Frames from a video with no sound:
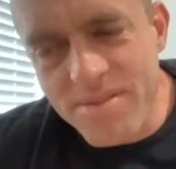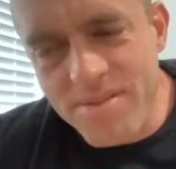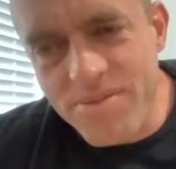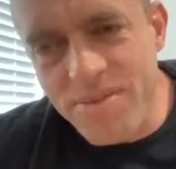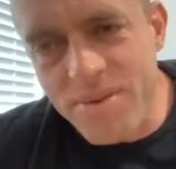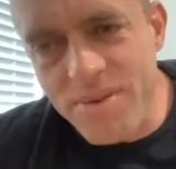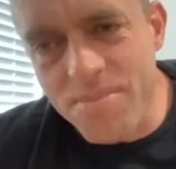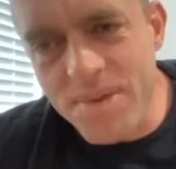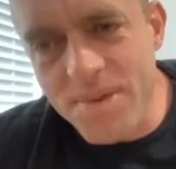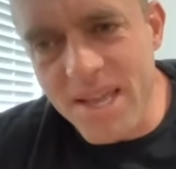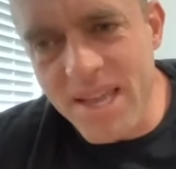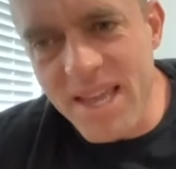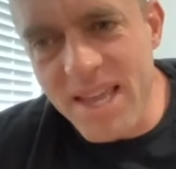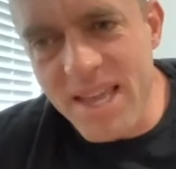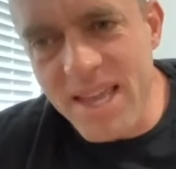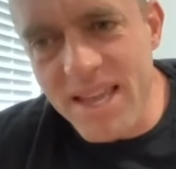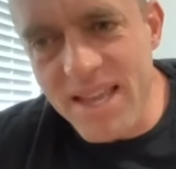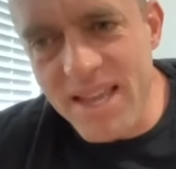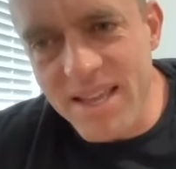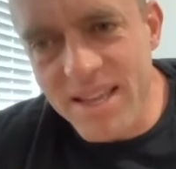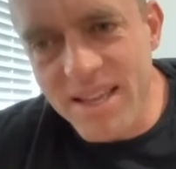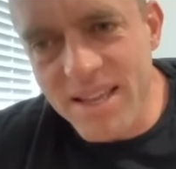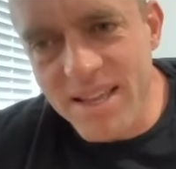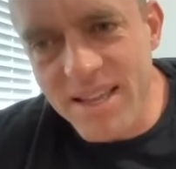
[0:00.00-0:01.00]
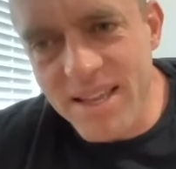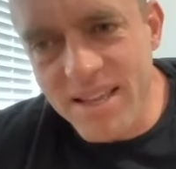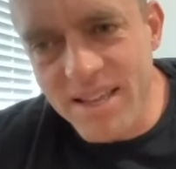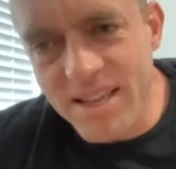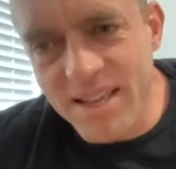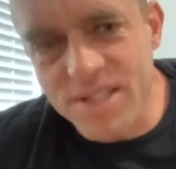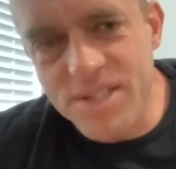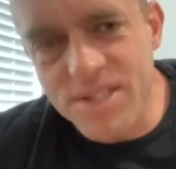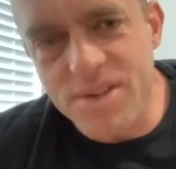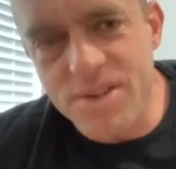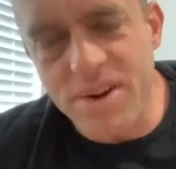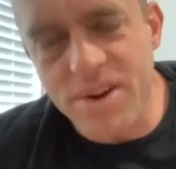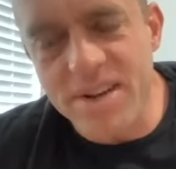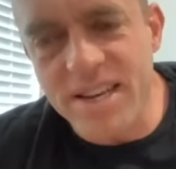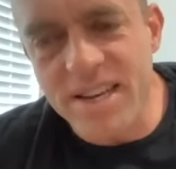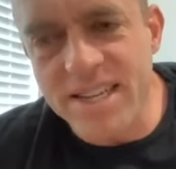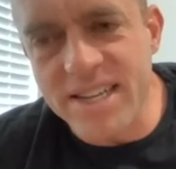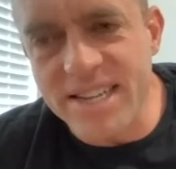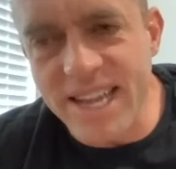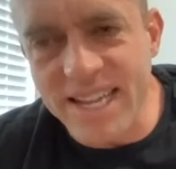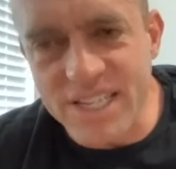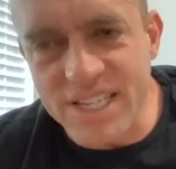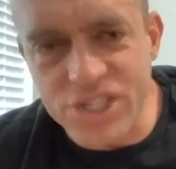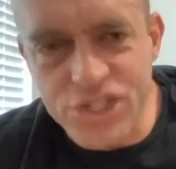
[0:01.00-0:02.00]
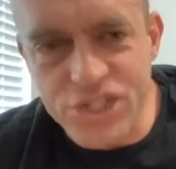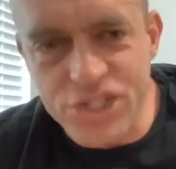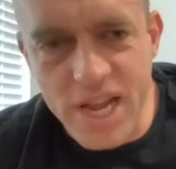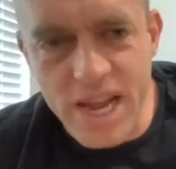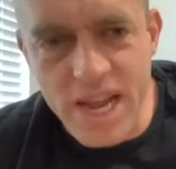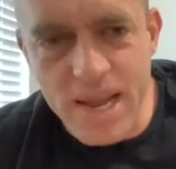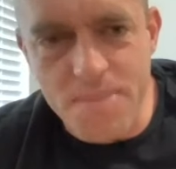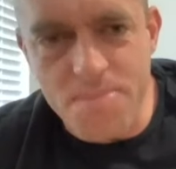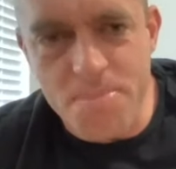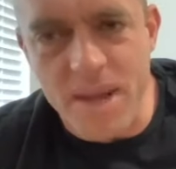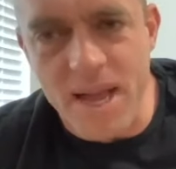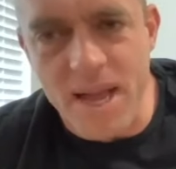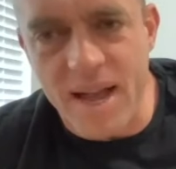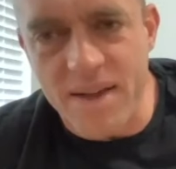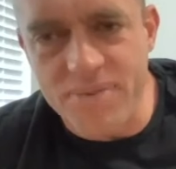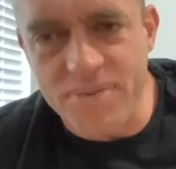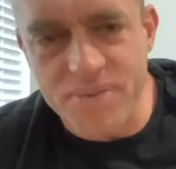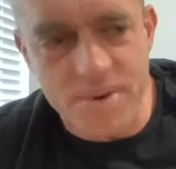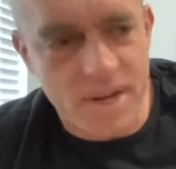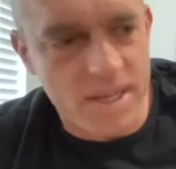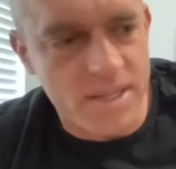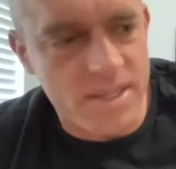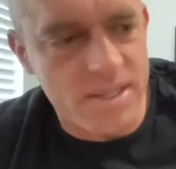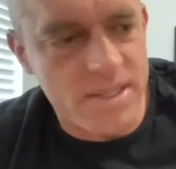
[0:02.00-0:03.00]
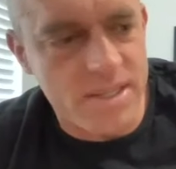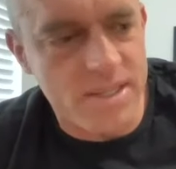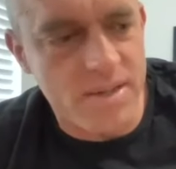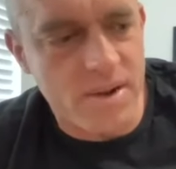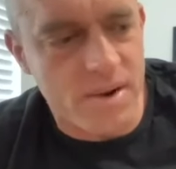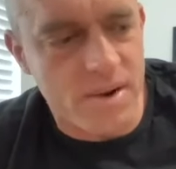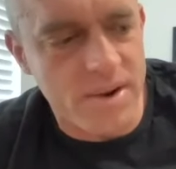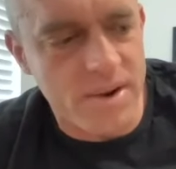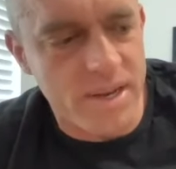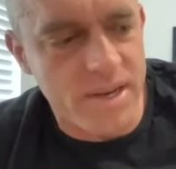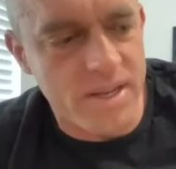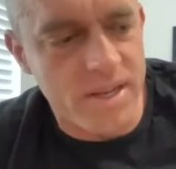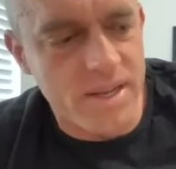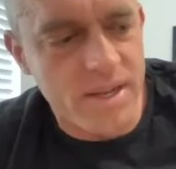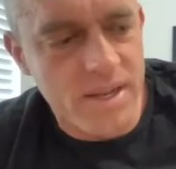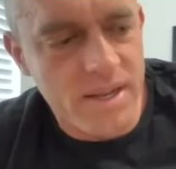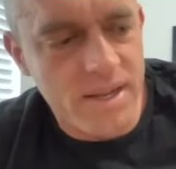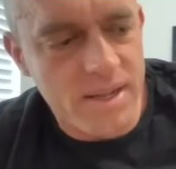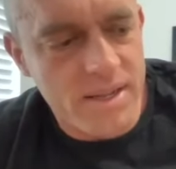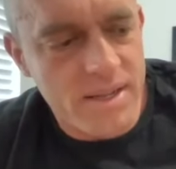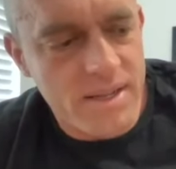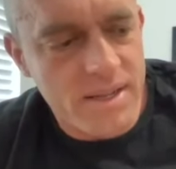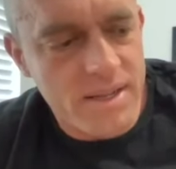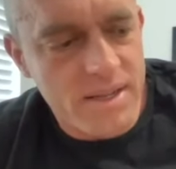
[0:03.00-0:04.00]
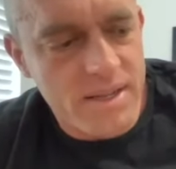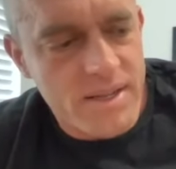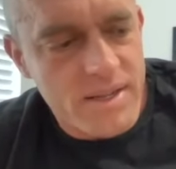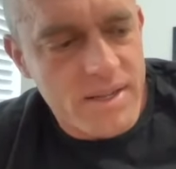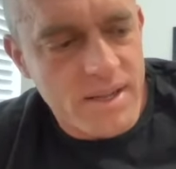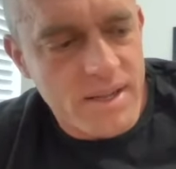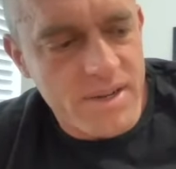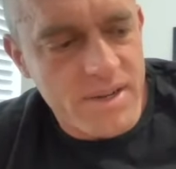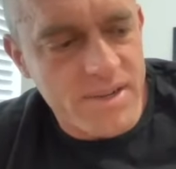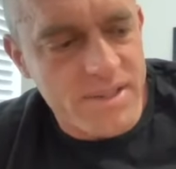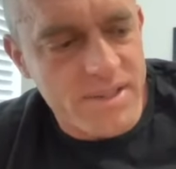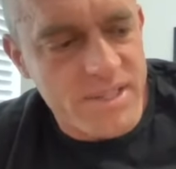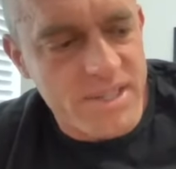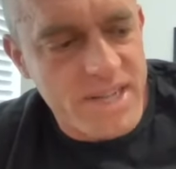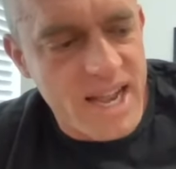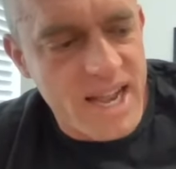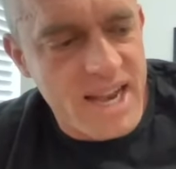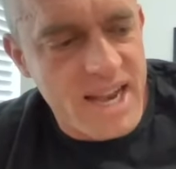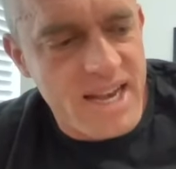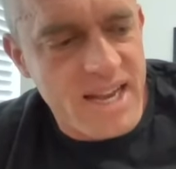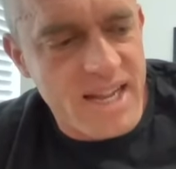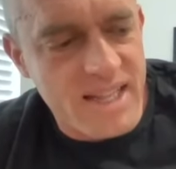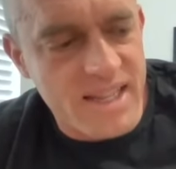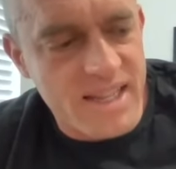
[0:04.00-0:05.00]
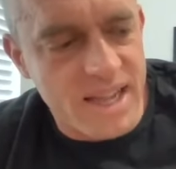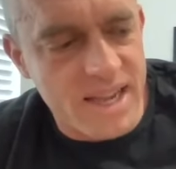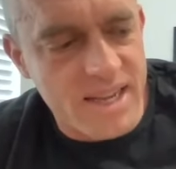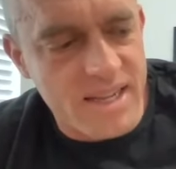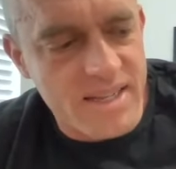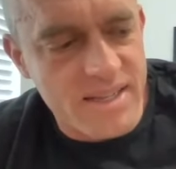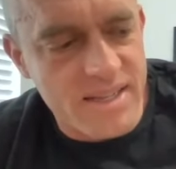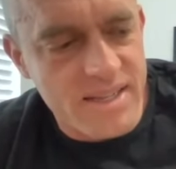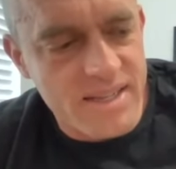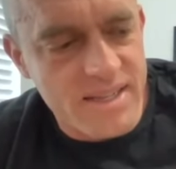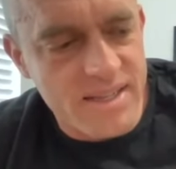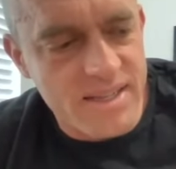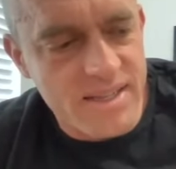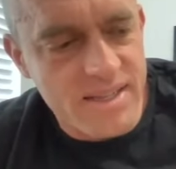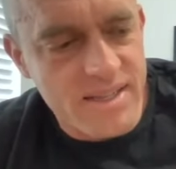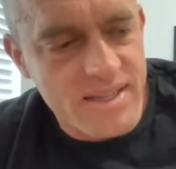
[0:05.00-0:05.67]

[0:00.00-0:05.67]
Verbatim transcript: for me it started to take shape after i started understanding like